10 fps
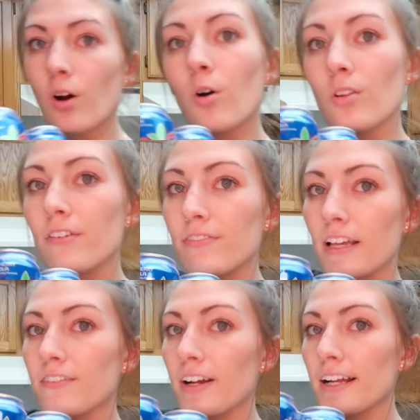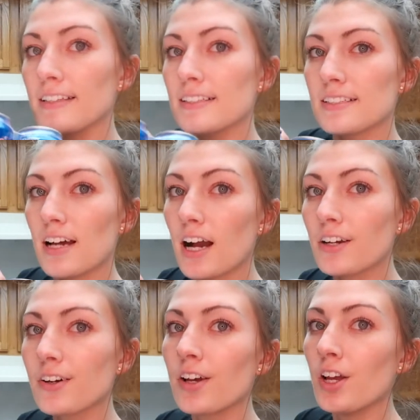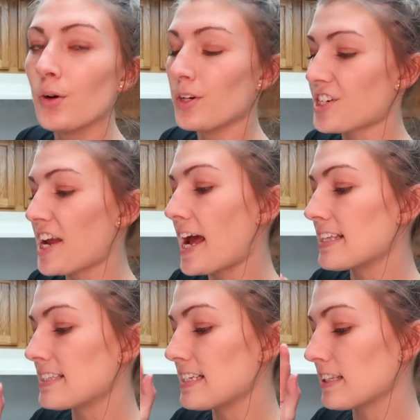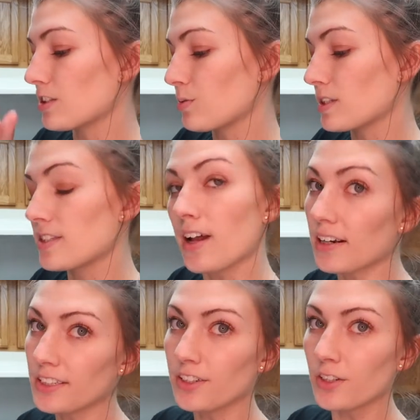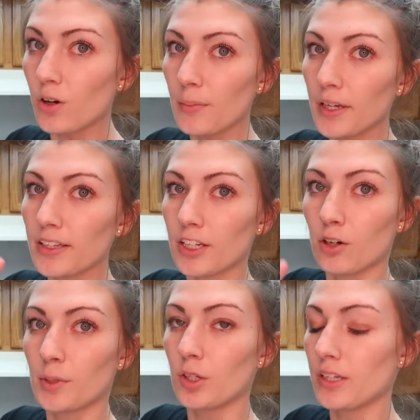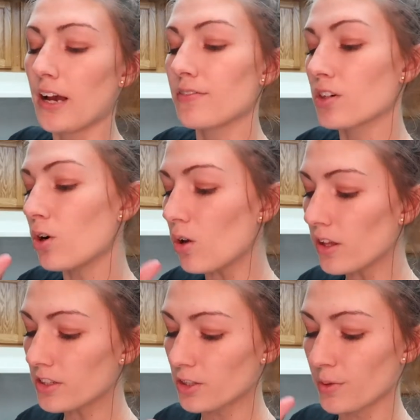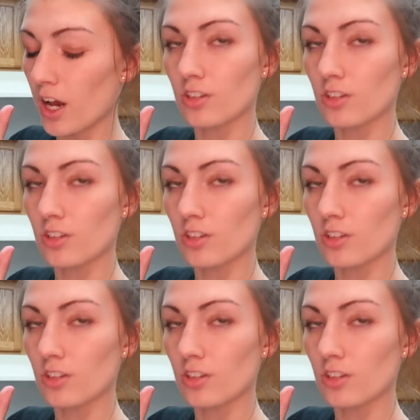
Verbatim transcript: cola flavor in stock, which I hadn't seen this one stocked here in Guam yet. They normally only have the cola, so we